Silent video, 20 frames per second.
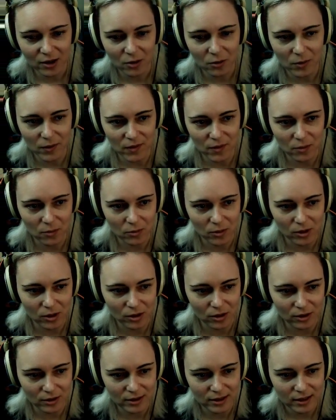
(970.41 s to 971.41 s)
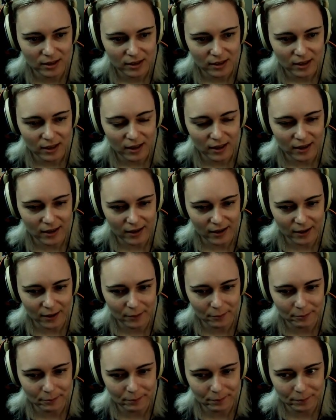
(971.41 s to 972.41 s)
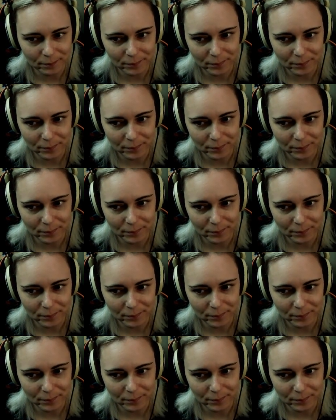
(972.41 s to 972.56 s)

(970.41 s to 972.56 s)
with the world. And